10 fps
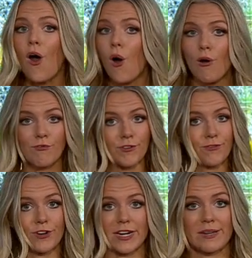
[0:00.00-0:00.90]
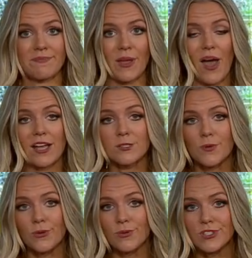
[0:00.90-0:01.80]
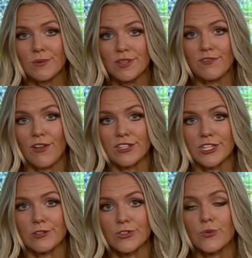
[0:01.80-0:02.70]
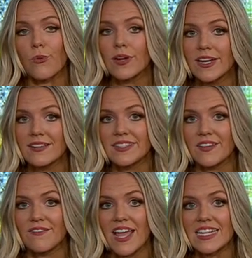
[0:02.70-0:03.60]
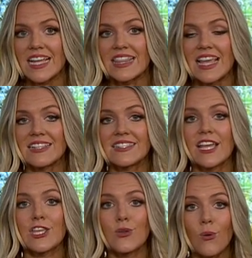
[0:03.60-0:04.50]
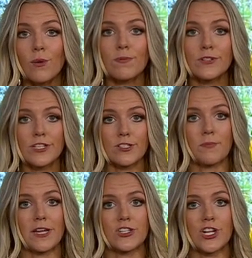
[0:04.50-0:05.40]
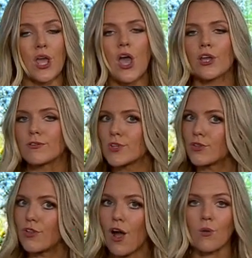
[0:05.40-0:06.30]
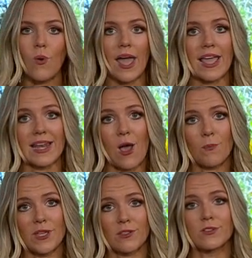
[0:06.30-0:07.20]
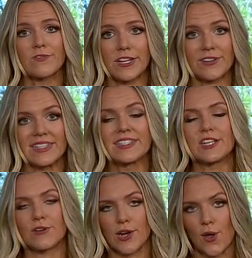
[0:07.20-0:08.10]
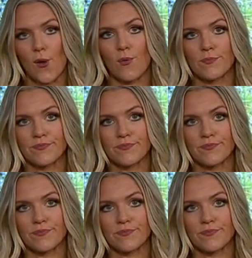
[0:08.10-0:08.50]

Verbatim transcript: all for free. Now, I spoke with some of the volunteers who organized the event, and they say your participation goes a long way in helping those veterans here at home.